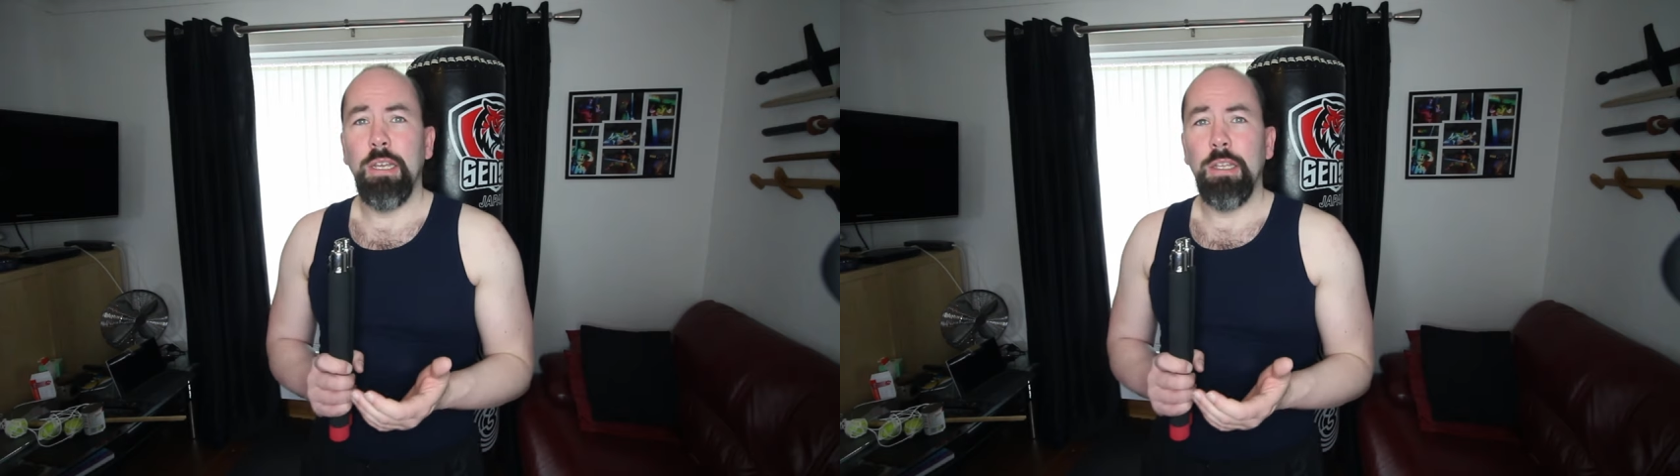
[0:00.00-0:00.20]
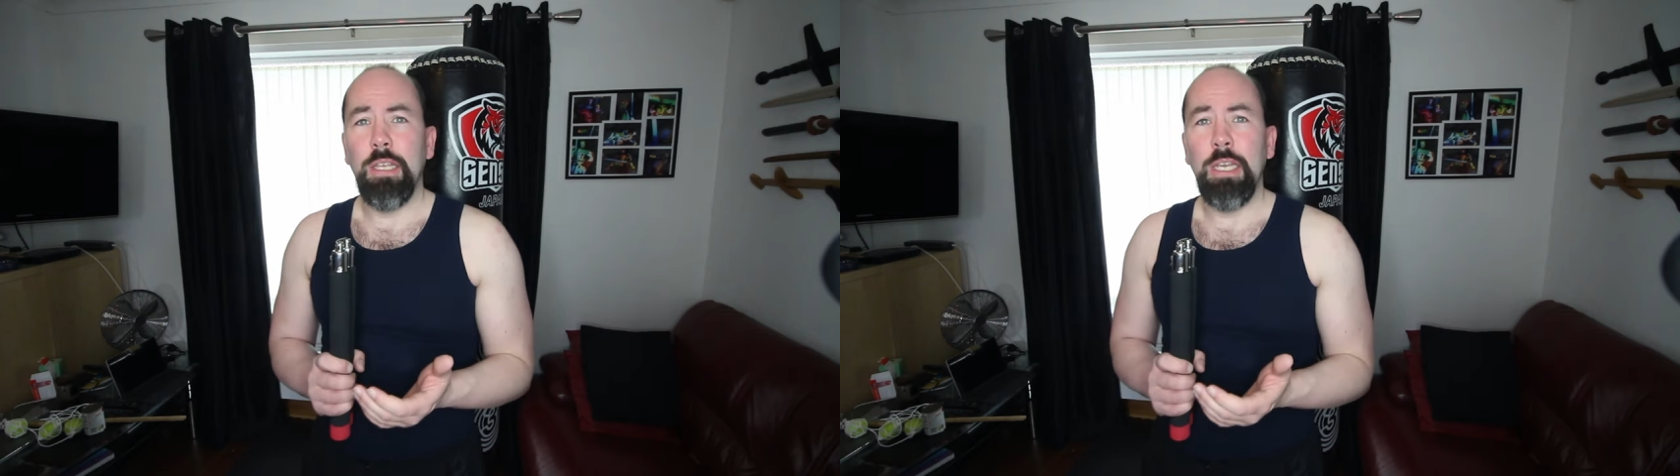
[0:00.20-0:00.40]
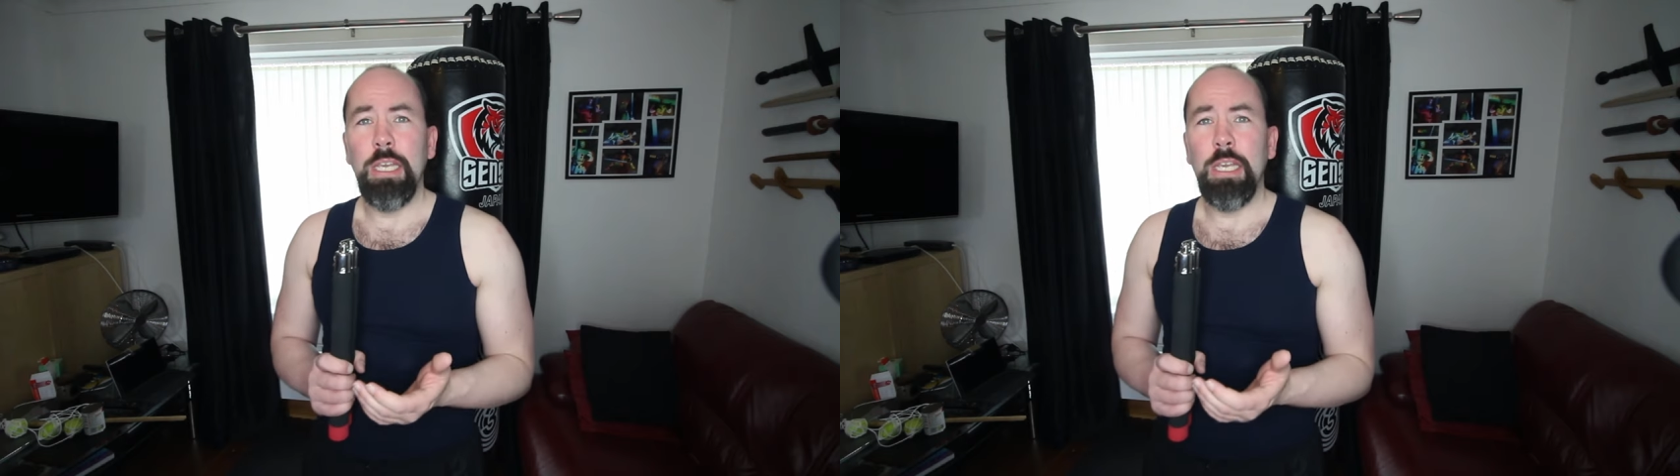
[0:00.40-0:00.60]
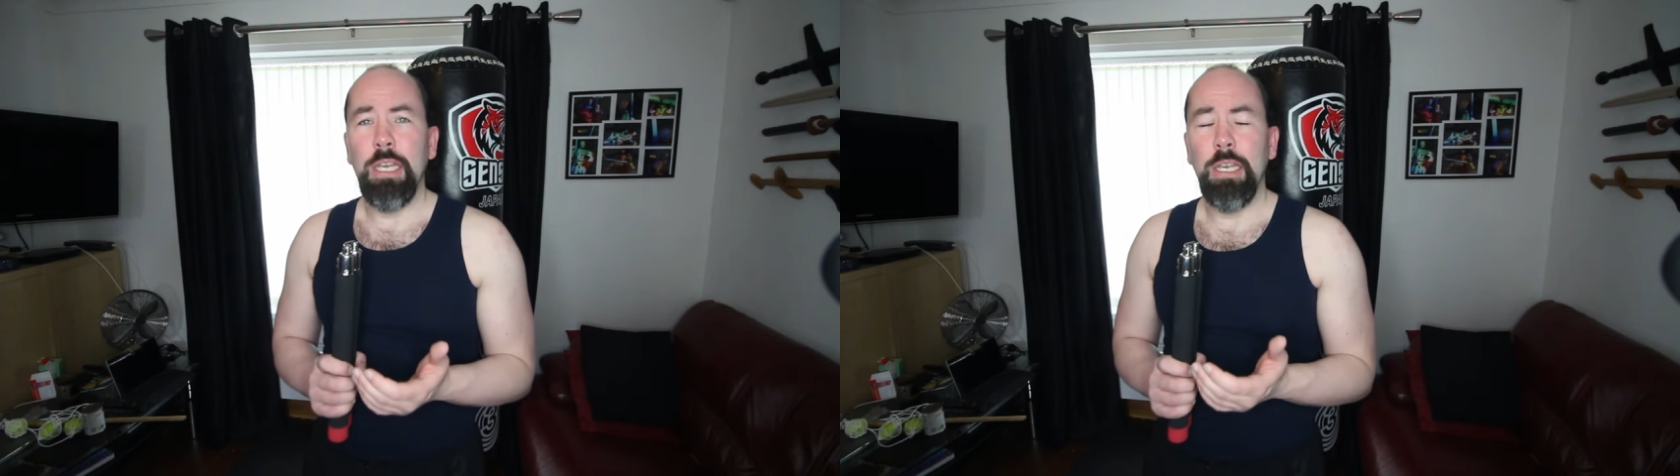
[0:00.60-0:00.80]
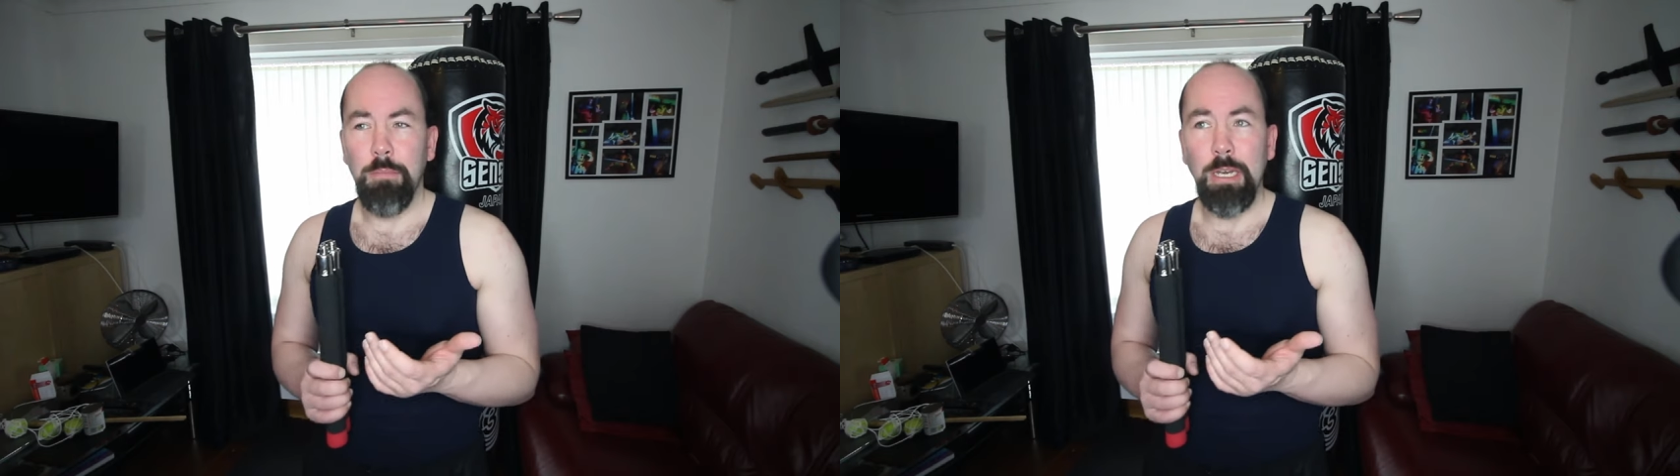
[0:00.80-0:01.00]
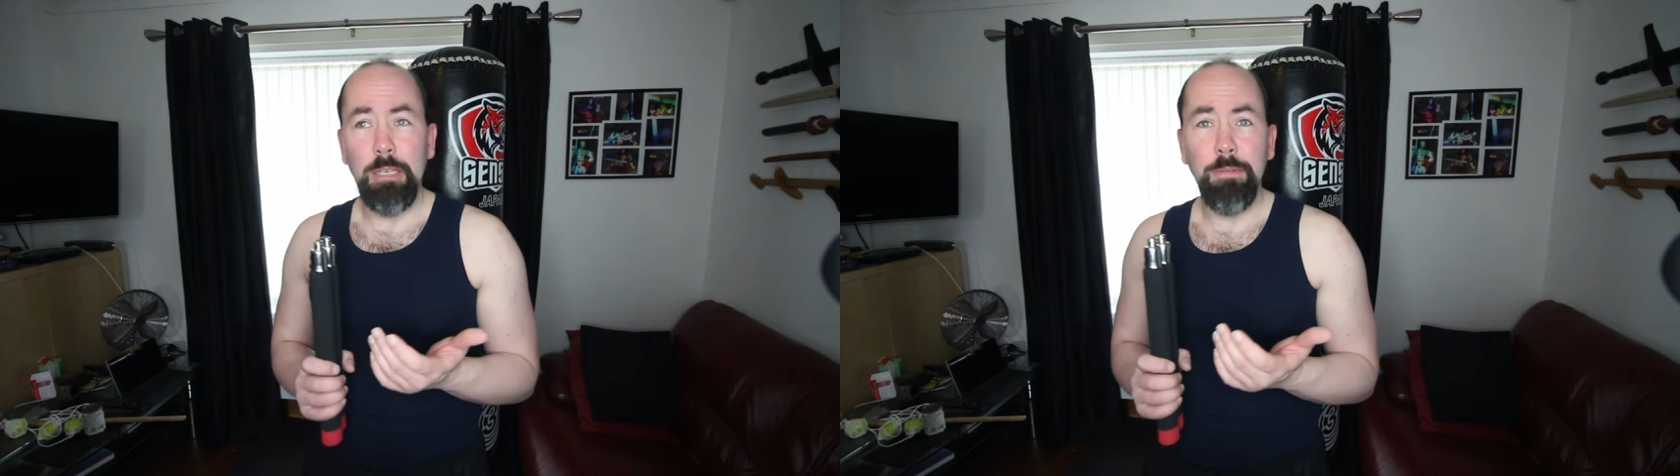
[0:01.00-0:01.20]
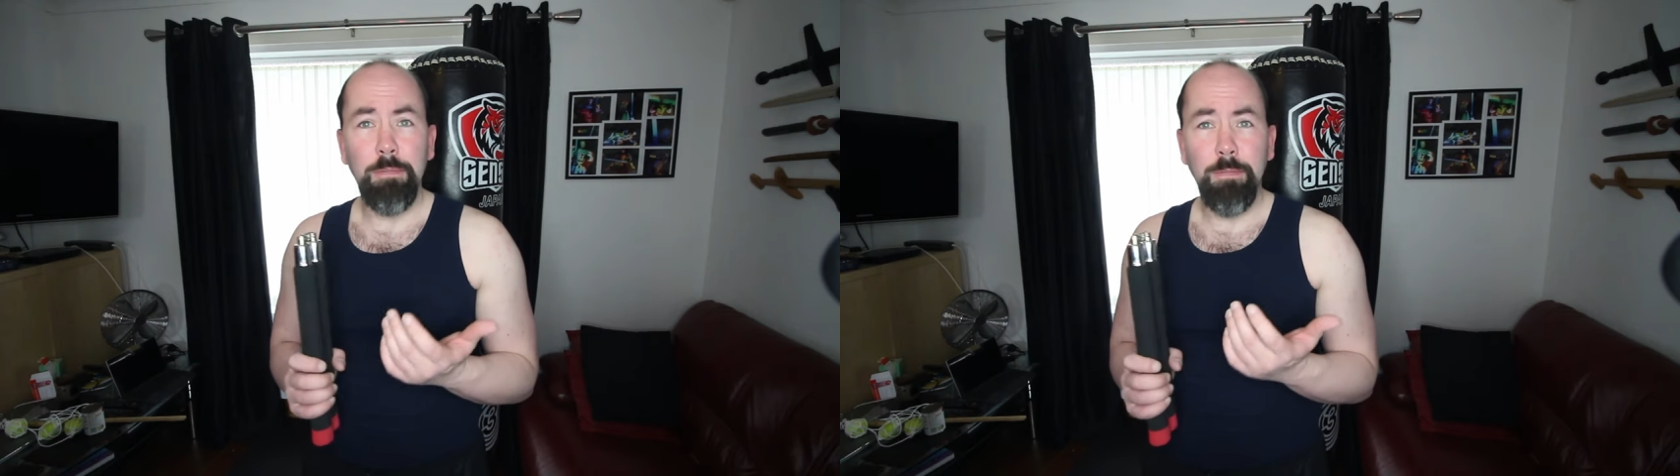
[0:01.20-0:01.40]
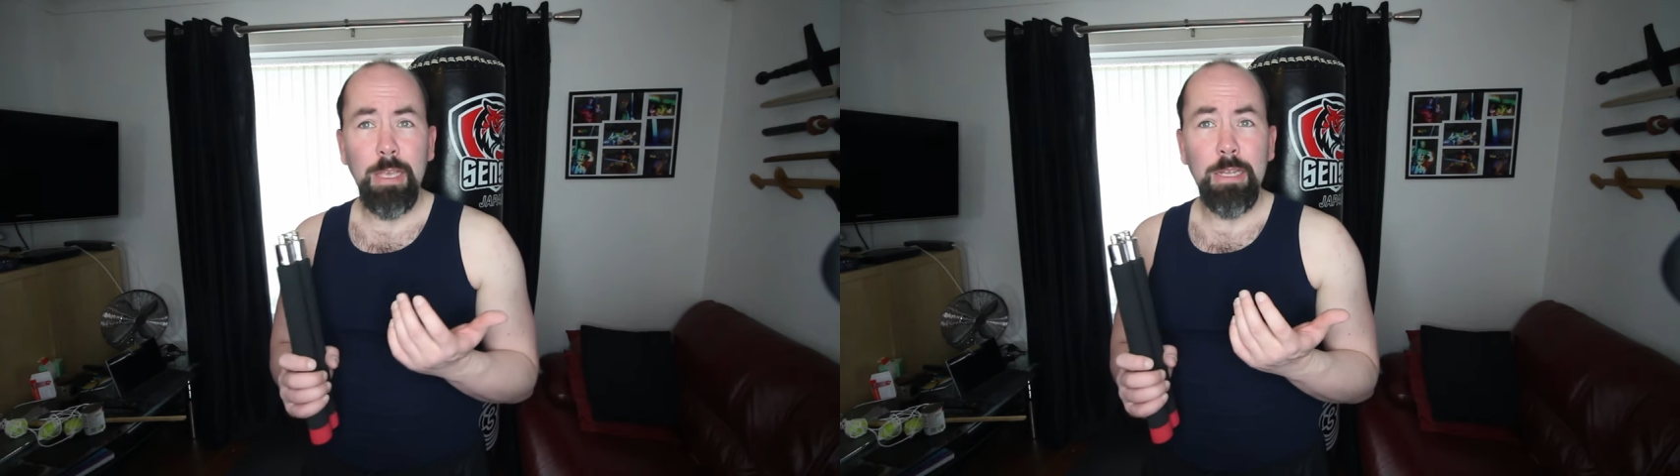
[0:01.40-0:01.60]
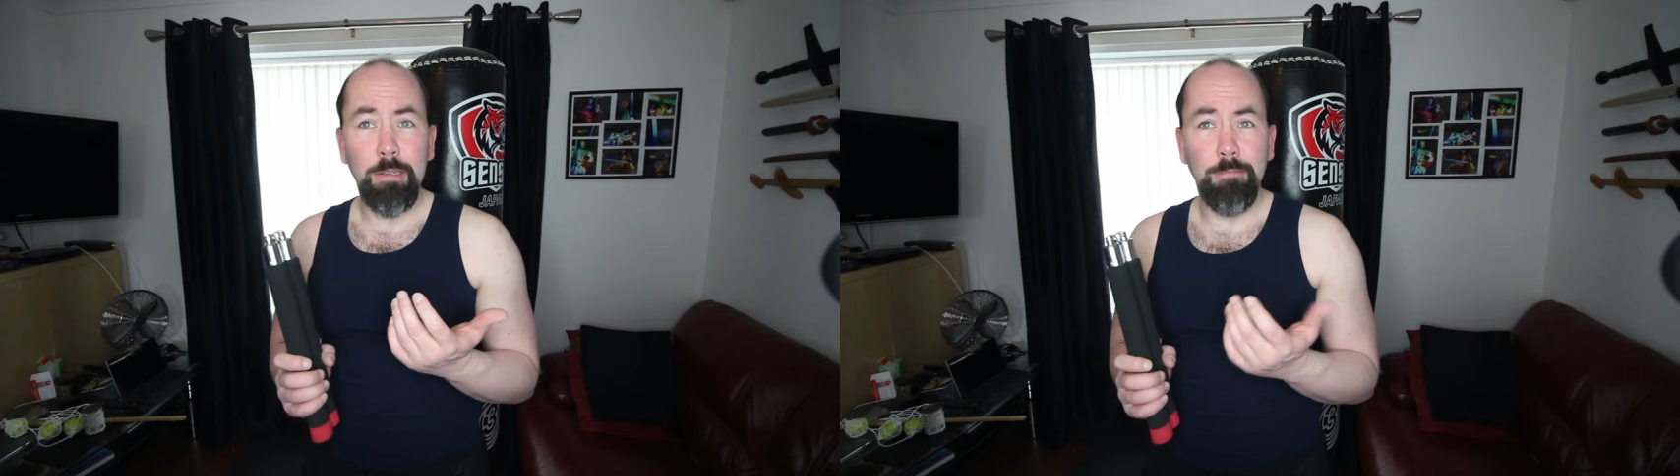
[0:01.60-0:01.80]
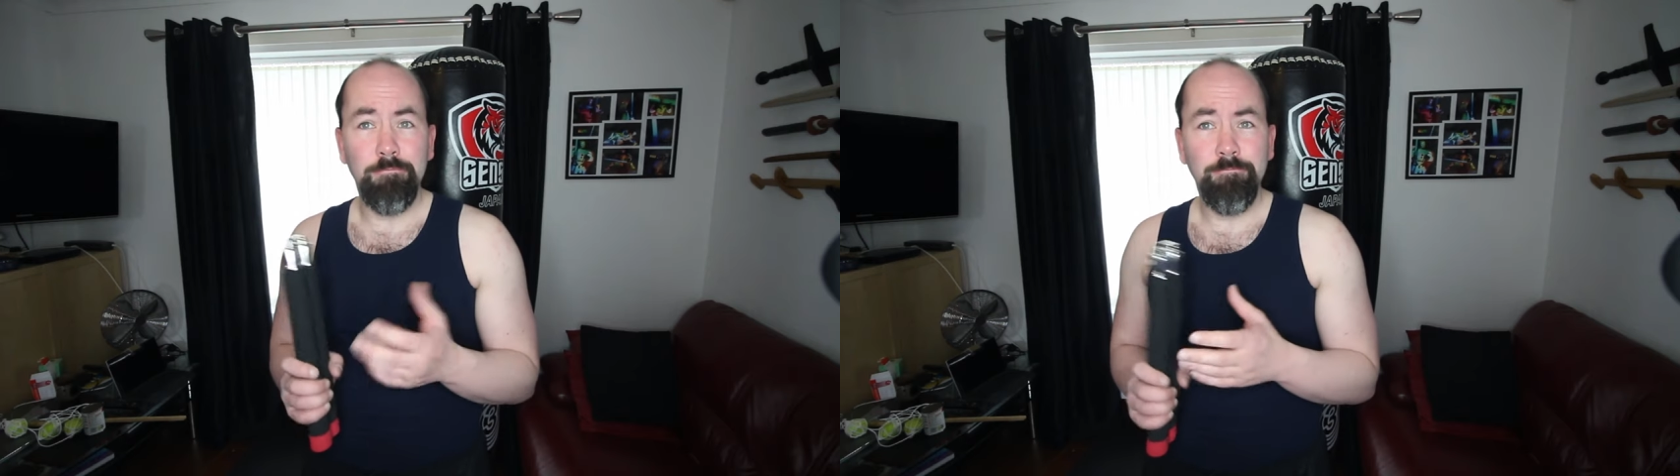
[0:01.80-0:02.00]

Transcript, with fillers: the medieval flail,